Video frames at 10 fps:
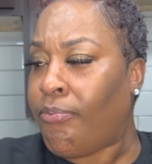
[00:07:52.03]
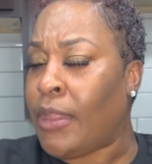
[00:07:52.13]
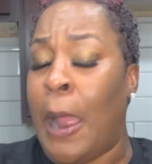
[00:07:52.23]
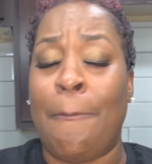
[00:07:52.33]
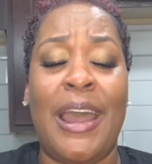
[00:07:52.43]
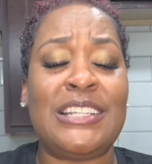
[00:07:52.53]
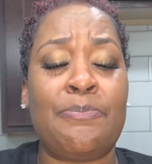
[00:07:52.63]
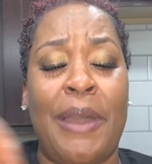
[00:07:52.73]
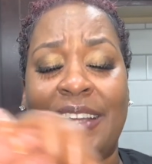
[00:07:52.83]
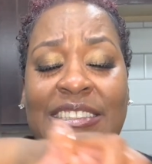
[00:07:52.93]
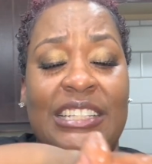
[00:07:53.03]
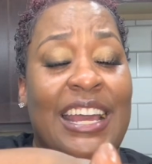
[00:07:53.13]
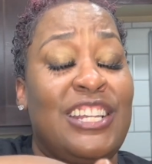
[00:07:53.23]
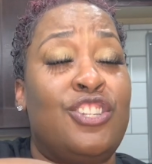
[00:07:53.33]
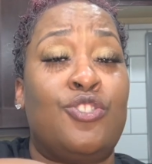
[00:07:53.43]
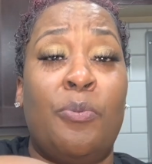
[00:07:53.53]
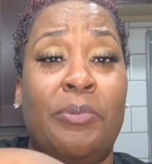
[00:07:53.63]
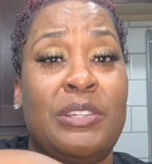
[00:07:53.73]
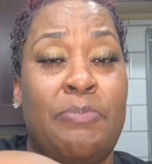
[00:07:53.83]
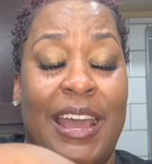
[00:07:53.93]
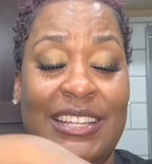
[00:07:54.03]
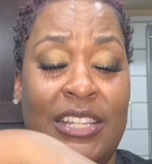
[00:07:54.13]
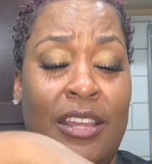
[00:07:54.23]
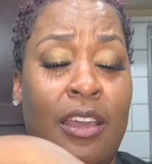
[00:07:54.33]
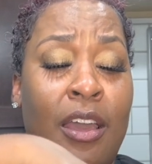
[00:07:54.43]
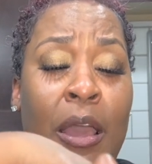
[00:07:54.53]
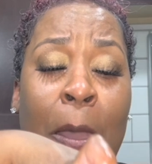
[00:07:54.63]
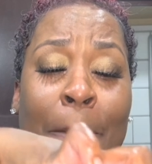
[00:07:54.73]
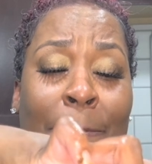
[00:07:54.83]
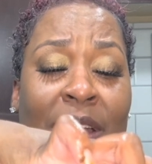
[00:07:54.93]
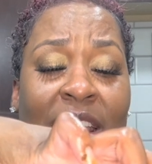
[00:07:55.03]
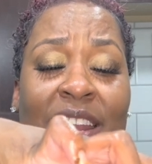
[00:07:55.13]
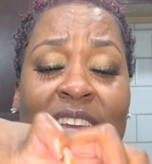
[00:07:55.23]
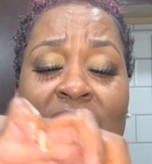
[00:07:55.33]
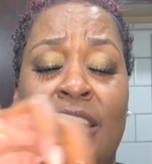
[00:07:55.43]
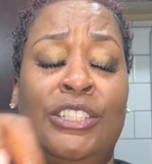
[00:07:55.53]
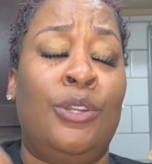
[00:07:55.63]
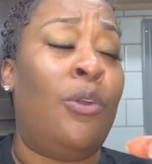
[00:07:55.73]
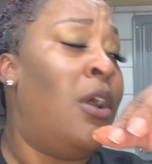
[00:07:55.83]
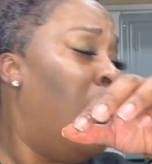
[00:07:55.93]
my spicy ain't super spicy, but it'll hit you.